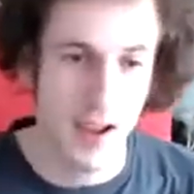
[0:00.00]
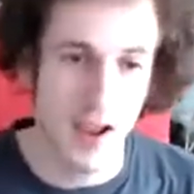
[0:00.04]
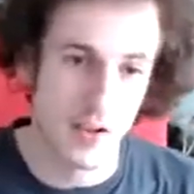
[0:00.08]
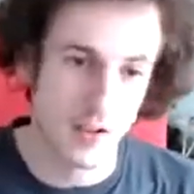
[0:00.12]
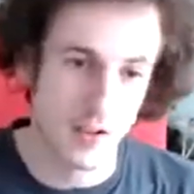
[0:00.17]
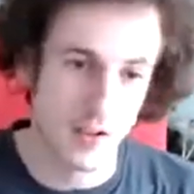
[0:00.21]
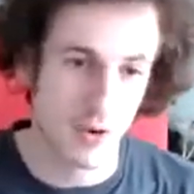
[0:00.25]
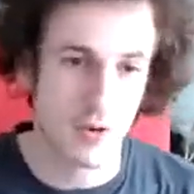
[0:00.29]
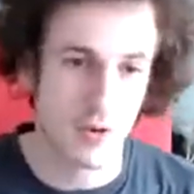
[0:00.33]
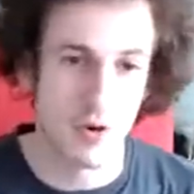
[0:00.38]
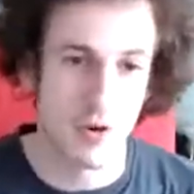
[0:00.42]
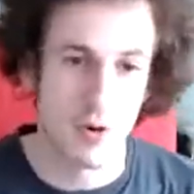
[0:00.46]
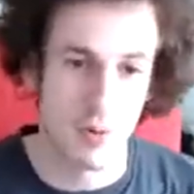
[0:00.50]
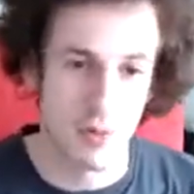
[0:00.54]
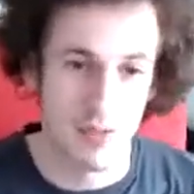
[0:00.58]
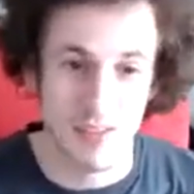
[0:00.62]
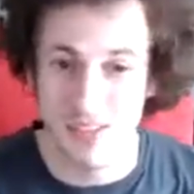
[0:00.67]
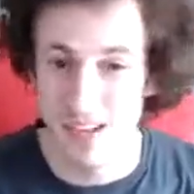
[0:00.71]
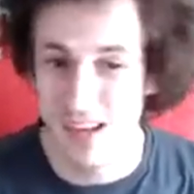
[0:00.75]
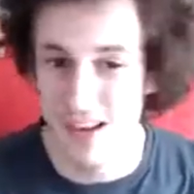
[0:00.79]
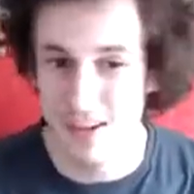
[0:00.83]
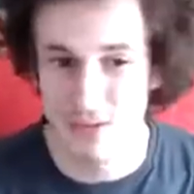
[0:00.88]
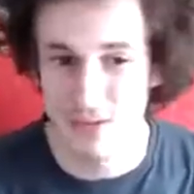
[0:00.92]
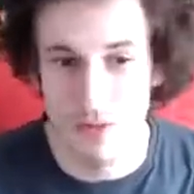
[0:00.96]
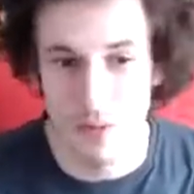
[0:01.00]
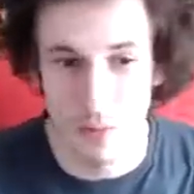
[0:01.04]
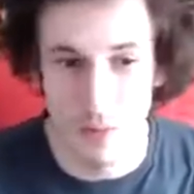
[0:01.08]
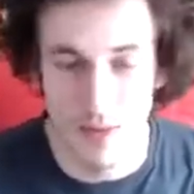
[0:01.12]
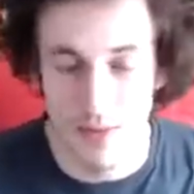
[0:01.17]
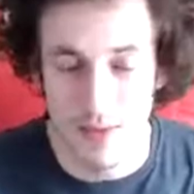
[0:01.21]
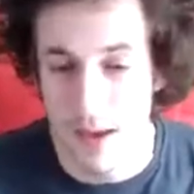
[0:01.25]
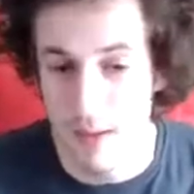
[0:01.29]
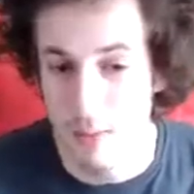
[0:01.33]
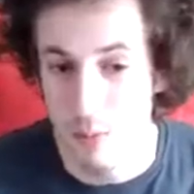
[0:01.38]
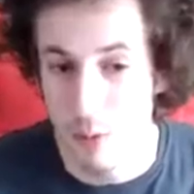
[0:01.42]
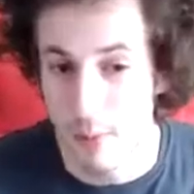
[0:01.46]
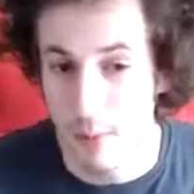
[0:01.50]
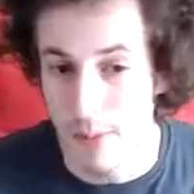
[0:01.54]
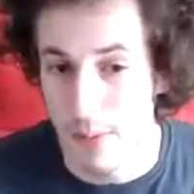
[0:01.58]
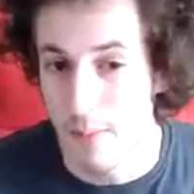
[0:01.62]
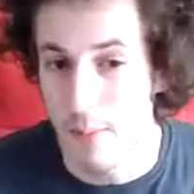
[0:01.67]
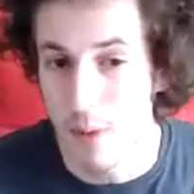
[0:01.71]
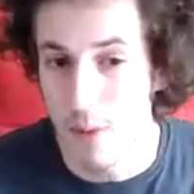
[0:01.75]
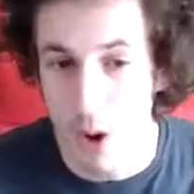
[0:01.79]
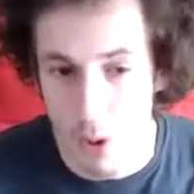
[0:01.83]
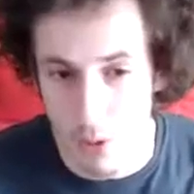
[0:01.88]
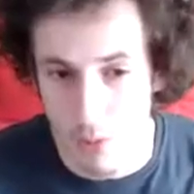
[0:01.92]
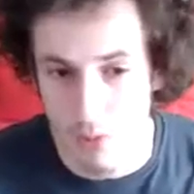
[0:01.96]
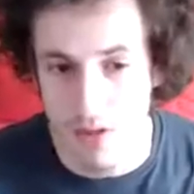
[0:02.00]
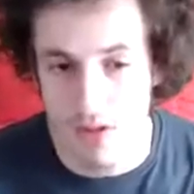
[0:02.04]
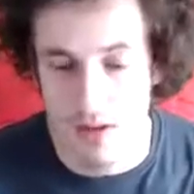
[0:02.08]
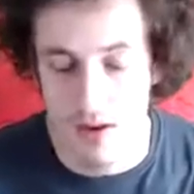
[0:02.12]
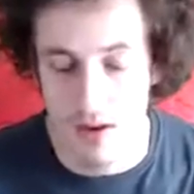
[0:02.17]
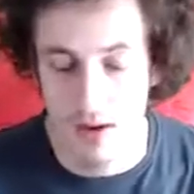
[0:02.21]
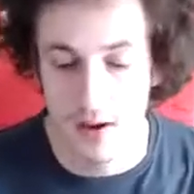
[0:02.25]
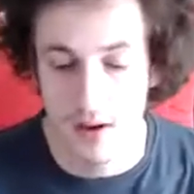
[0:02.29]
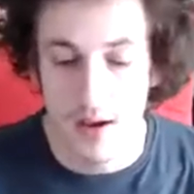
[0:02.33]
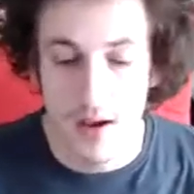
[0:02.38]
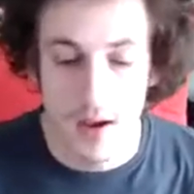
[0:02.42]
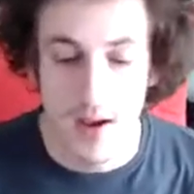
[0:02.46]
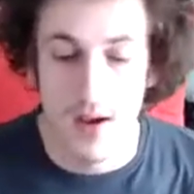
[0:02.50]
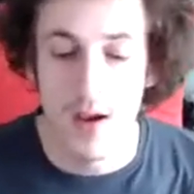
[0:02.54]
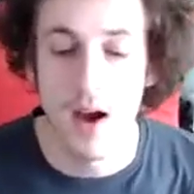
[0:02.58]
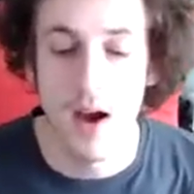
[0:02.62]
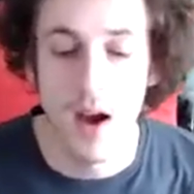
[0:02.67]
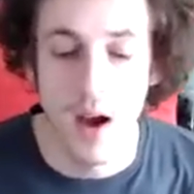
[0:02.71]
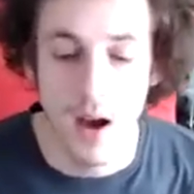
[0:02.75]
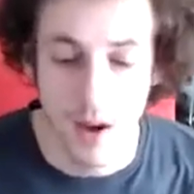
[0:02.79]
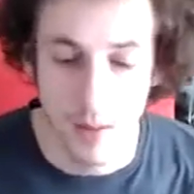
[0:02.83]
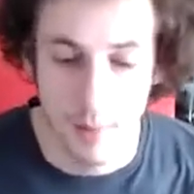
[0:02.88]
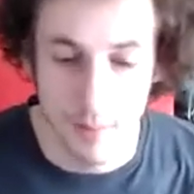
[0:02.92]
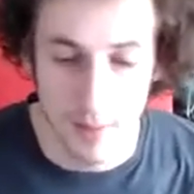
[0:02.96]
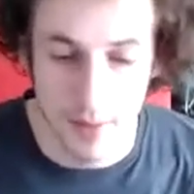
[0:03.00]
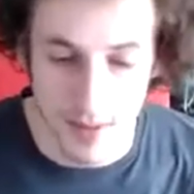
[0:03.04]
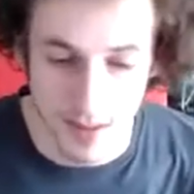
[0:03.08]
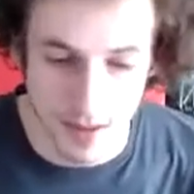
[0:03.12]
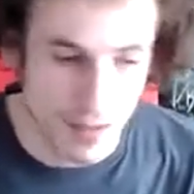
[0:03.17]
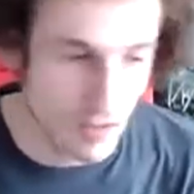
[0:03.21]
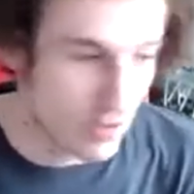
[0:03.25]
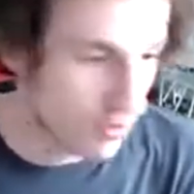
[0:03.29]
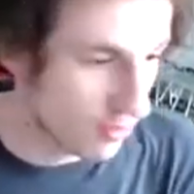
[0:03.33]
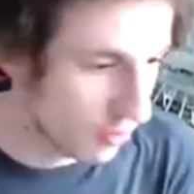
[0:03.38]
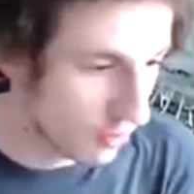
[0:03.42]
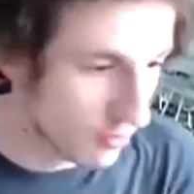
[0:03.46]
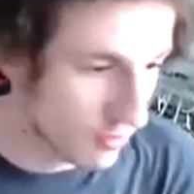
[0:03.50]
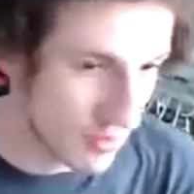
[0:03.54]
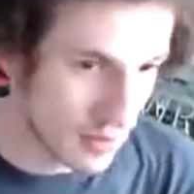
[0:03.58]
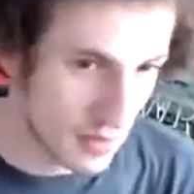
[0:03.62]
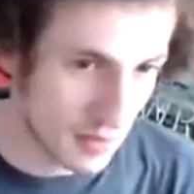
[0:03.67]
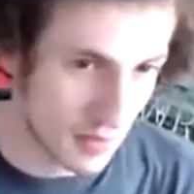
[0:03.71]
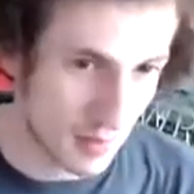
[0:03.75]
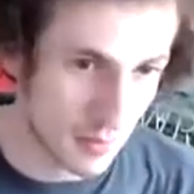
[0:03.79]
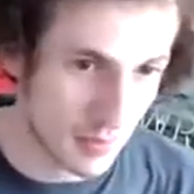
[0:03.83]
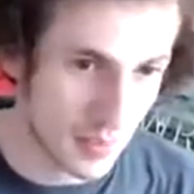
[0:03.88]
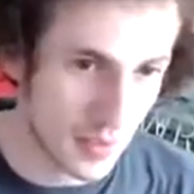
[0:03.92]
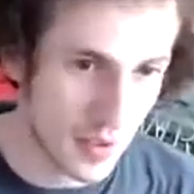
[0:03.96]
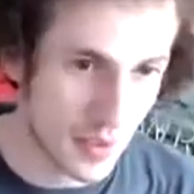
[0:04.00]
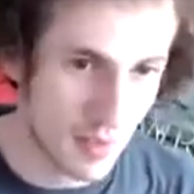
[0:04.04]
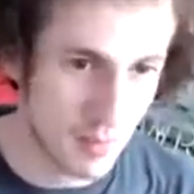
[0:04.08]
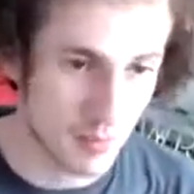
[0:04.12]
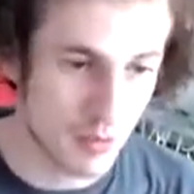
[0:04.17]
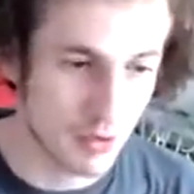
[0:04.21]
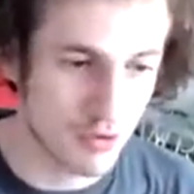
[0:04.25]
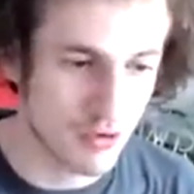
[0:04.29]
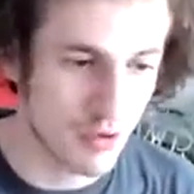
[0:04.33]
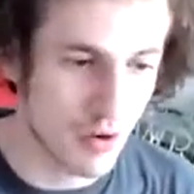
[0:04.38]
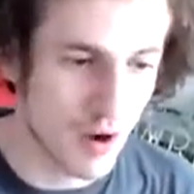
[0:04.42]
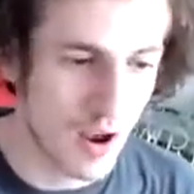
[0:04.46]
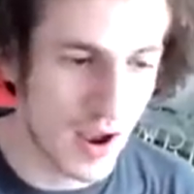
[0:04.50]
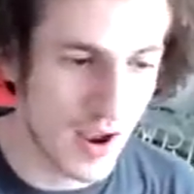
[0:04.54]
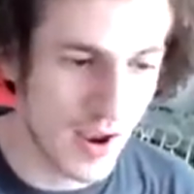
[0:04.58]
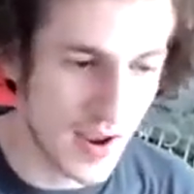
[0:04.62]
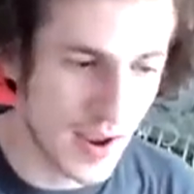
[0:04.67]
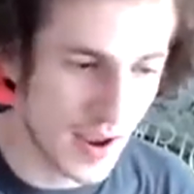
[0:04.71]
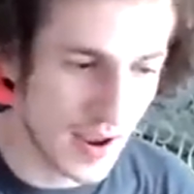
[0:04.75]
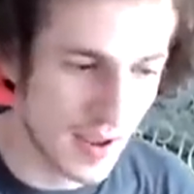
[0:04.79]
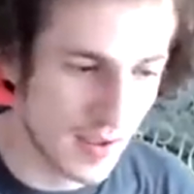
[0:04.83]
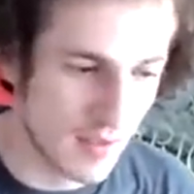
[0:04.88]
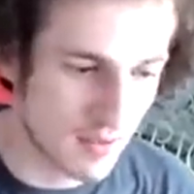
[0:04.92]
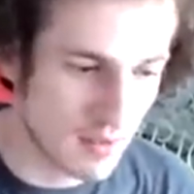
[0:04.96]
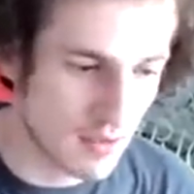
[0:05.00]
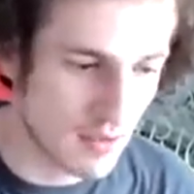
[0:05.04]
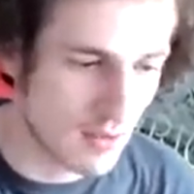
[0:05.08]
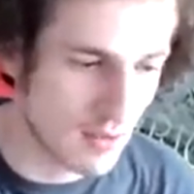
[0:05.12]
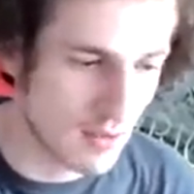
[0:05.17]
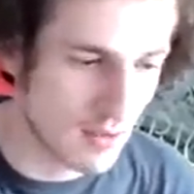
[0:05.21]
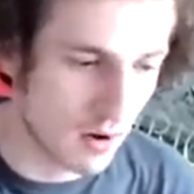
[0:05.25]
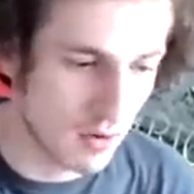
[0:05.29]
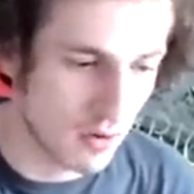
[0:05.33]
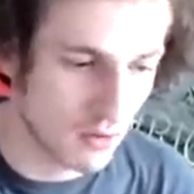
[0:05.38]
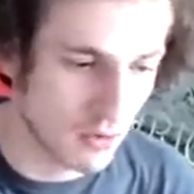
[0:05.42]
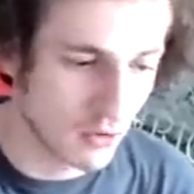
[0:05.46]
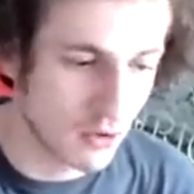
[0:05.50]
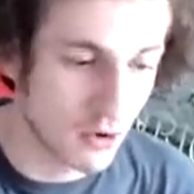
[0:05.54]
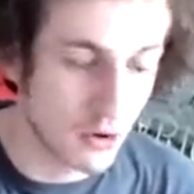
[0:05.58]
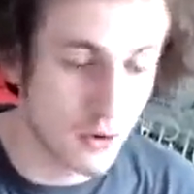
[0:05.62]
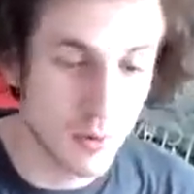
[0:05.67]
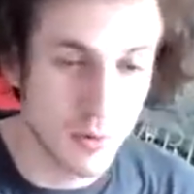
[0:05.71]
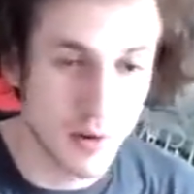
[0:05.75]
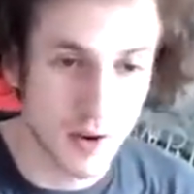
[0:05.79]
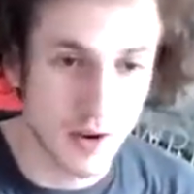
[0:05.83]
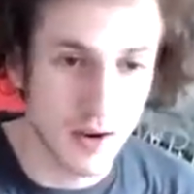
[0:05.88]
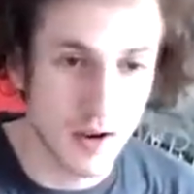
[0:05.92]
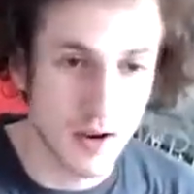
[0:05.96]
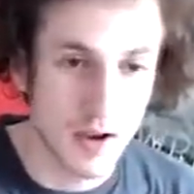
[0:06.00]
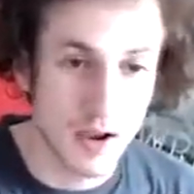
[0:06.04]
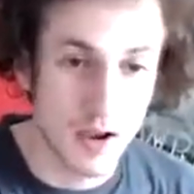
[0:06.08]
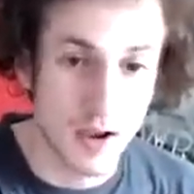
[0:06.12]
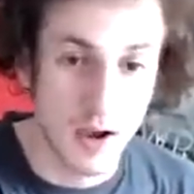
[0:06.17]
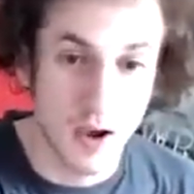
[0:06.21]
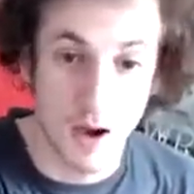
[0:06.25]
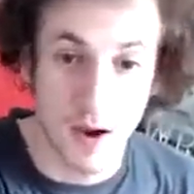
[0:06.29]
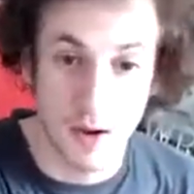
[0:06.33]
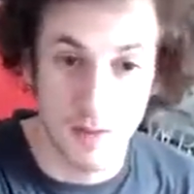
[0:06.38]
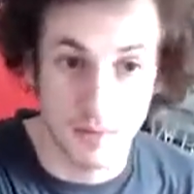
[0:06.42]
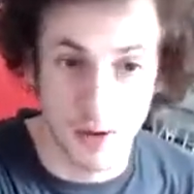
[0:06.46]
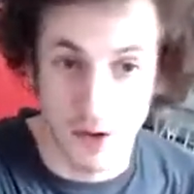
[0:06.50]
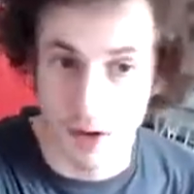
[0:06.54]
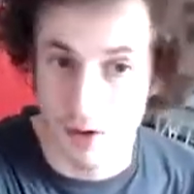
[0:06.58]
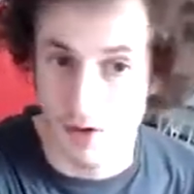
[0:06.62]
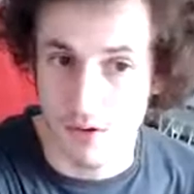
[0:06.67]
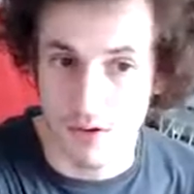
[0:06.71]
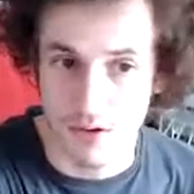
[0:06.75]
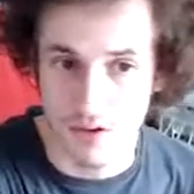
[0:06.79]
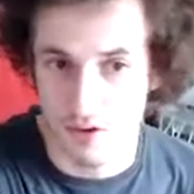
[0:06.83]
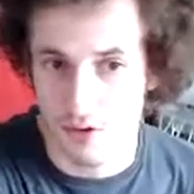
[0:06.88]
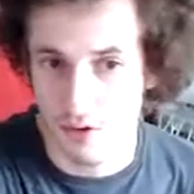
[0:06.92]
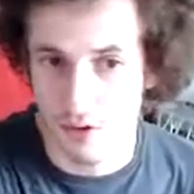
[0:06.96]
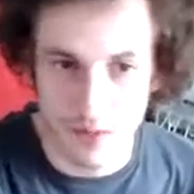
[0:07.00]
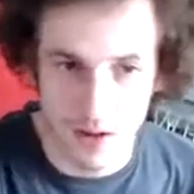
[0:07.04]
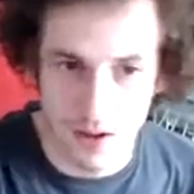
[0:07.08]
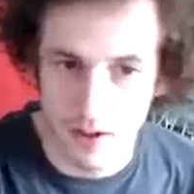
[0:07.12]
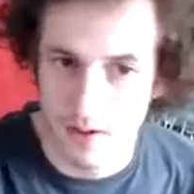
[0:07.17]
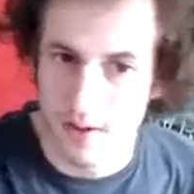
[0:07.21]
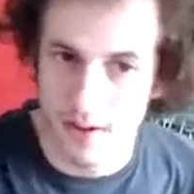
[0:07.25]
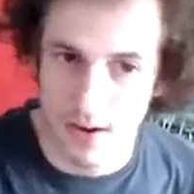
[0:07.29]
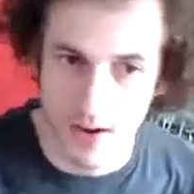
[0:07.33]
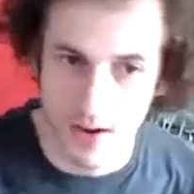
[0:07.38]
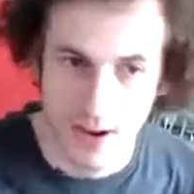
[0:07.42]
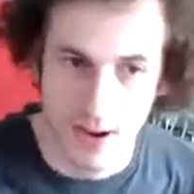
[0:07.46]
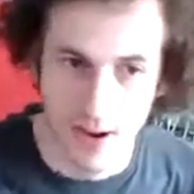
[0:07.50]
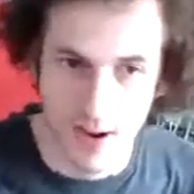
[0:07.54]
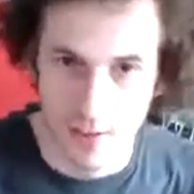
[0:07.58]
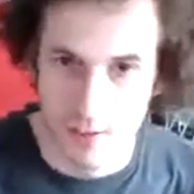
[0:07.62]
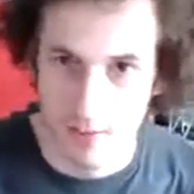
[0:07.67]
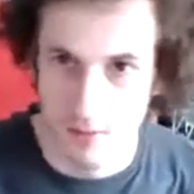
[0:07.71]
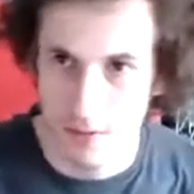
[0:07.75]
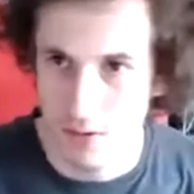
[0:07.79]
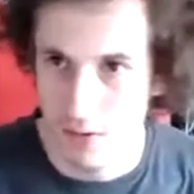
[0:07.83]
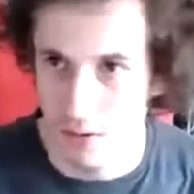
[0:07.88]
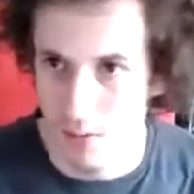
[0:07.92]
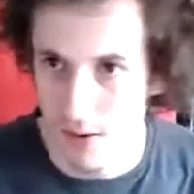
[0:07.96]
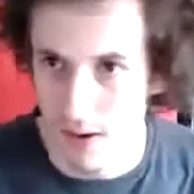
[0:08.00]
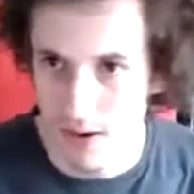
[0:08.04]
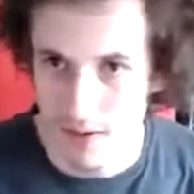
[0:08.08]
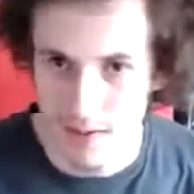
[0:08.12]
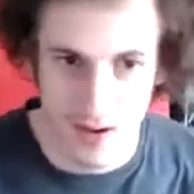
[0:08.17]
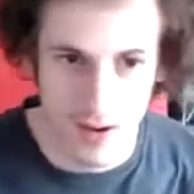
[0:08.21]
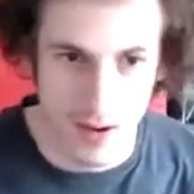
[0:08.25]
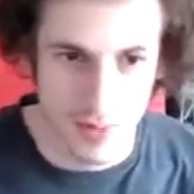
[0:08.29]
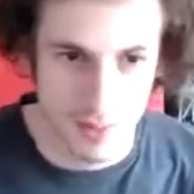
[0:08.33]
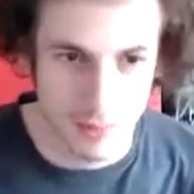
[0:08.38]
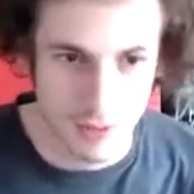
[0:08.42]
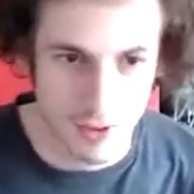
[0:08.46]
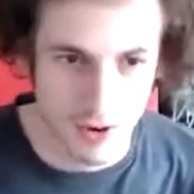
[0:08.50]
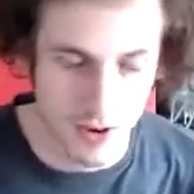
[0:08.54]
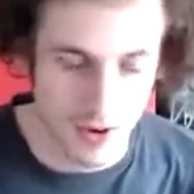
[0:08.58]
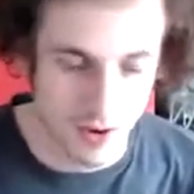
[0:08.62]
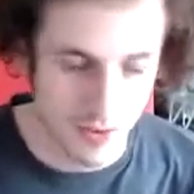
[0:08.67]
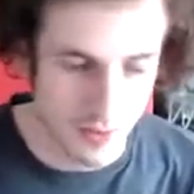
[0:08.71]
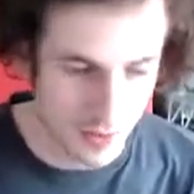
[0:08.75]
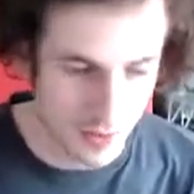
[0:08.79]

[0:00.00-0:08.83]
I don't know exactly when that will be posted, but that's certainly something I'm going to try and start doing very soon now that I have a good amount of time trying